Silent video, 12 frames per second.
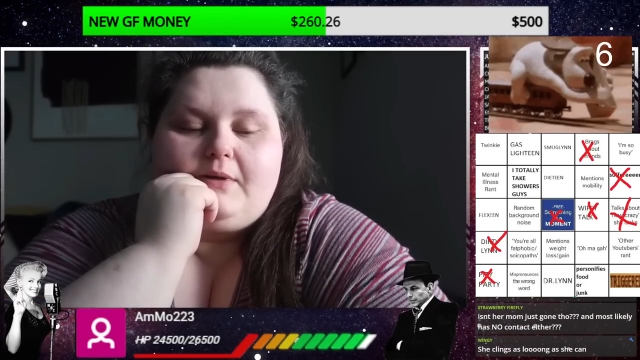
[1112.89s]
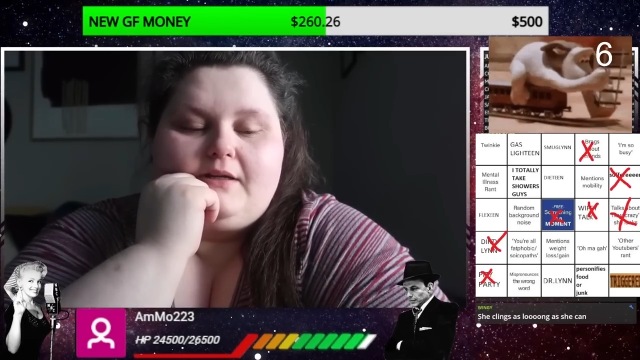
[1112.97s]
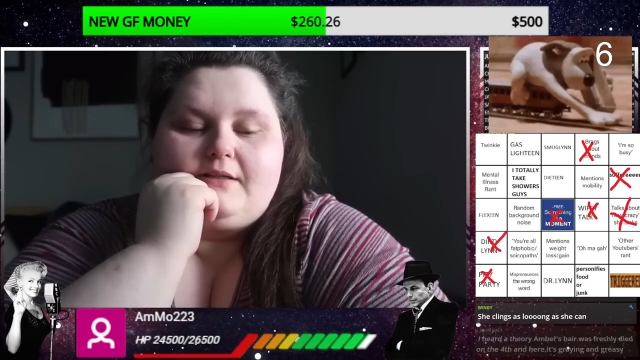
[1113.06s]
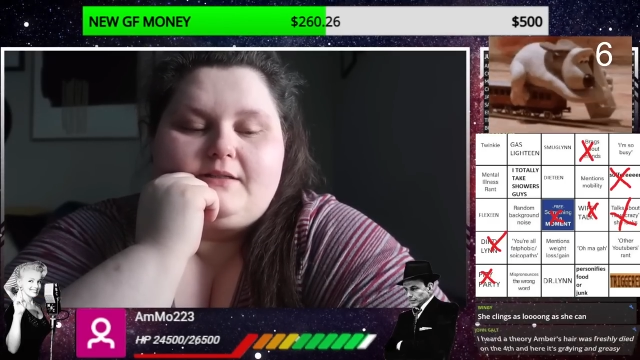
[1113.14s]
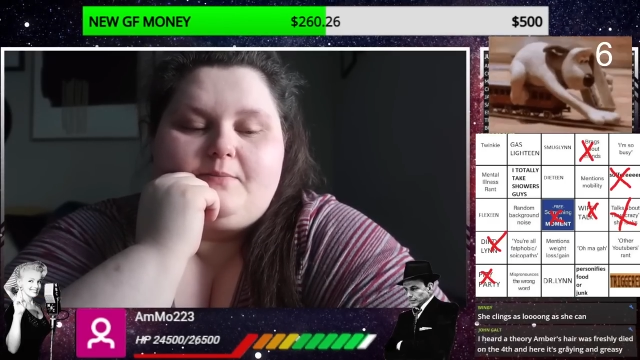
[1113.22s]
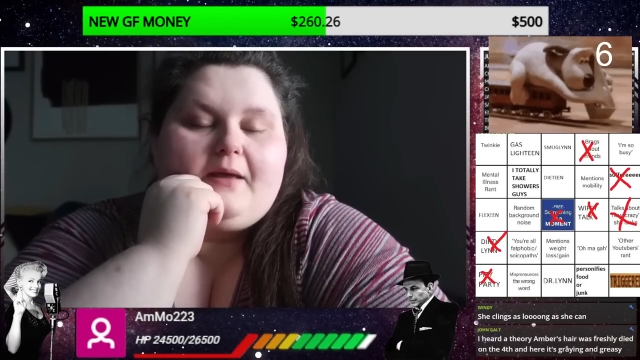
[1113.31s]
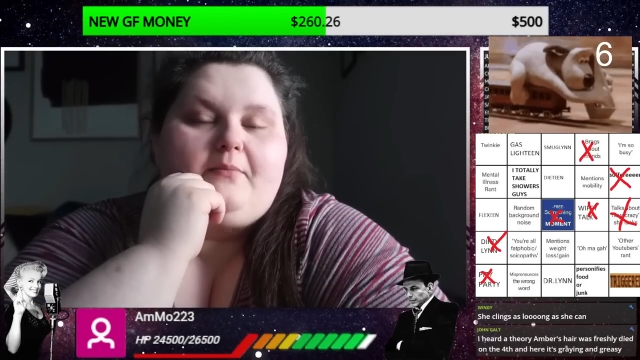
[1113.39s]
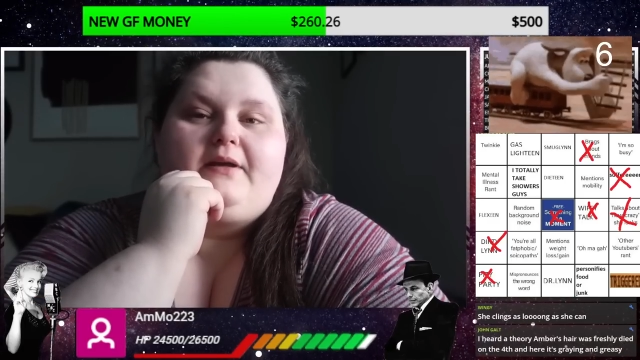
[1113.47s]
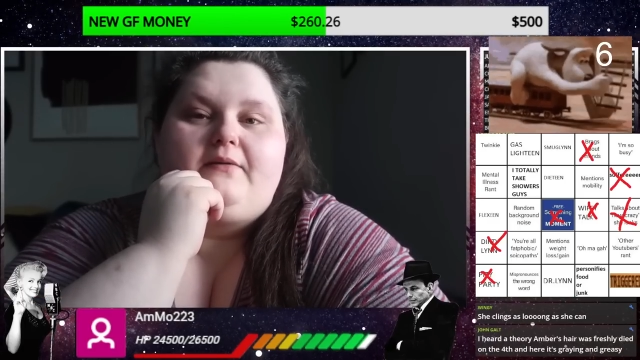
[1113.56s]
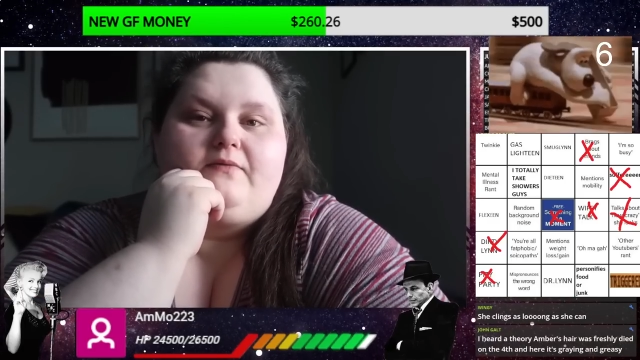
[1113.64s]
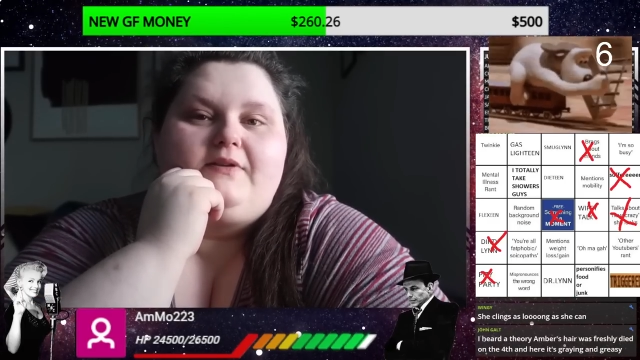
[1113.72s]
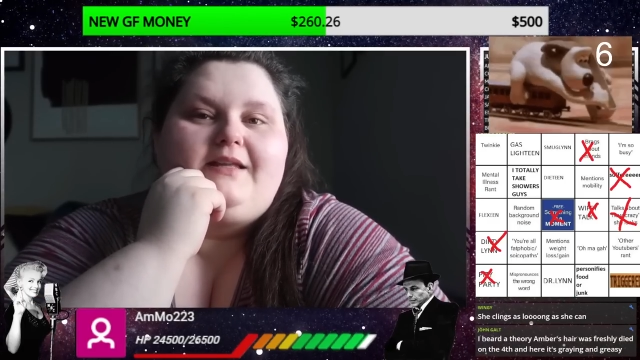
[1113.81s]
because Bambi
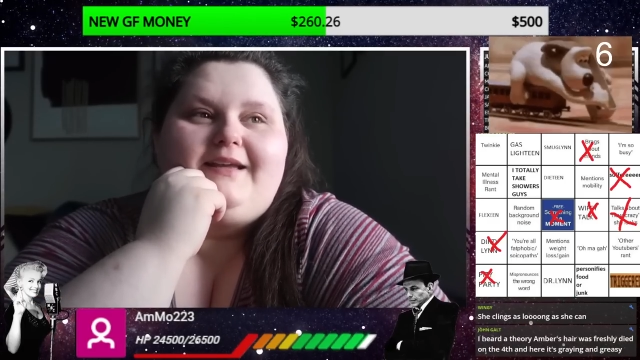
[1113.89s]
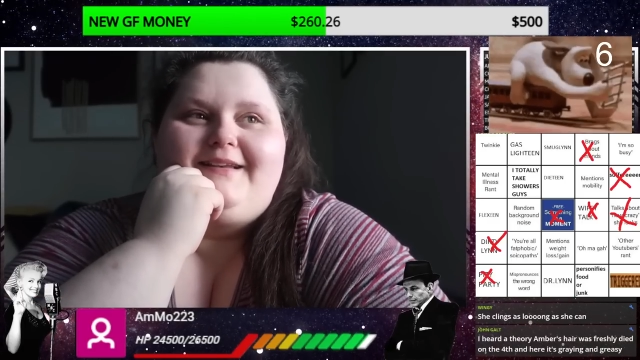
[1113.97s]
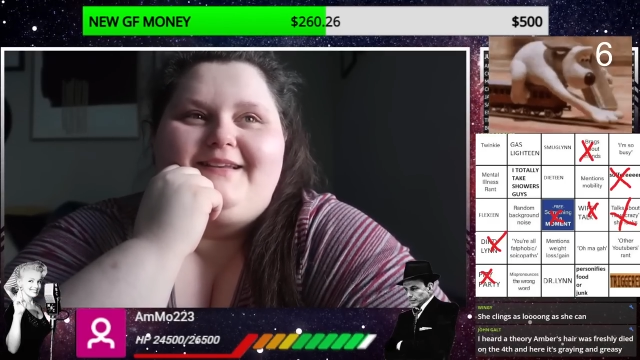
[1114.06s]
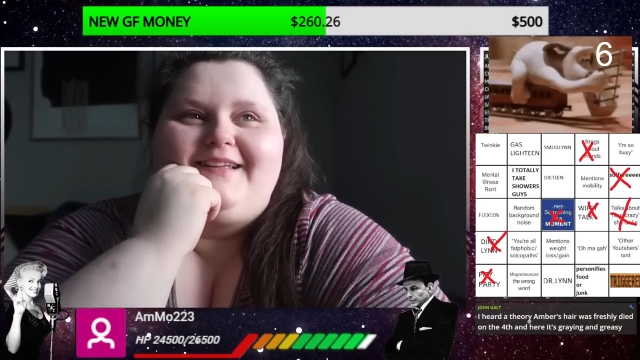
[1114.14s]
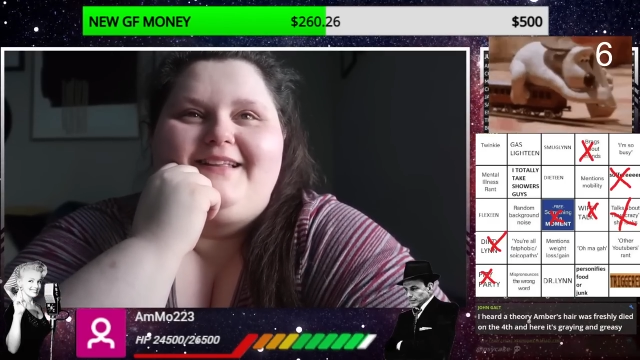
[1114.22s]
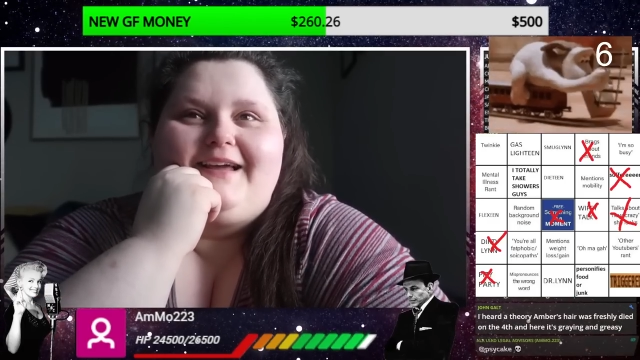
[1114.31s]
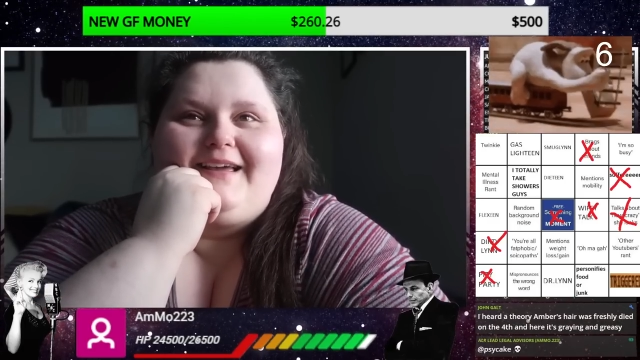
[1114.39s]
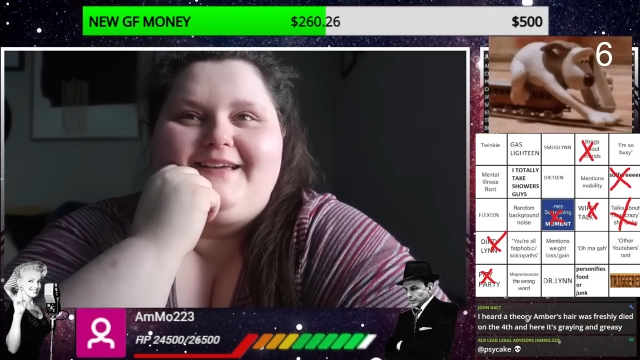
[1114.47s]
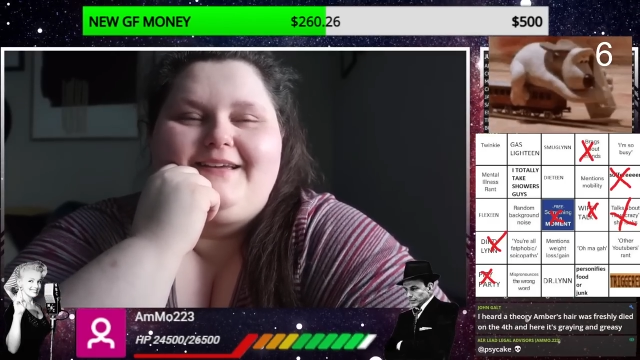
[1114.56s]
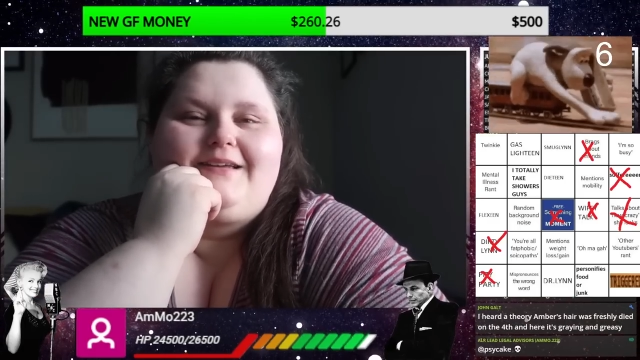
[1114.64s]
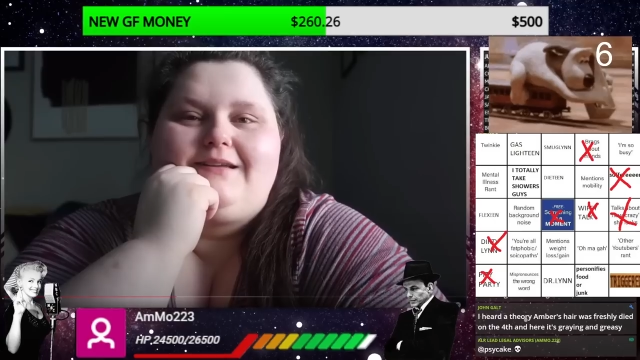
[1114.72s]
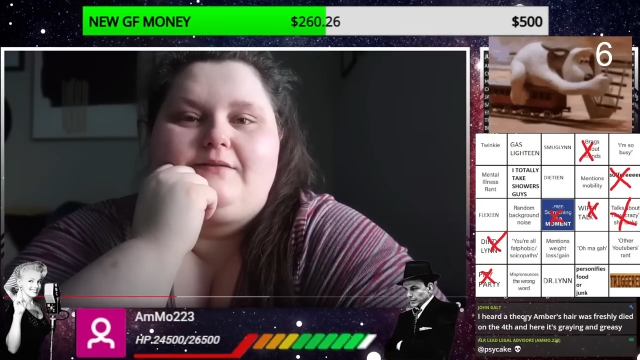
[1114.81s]
and Feline, like...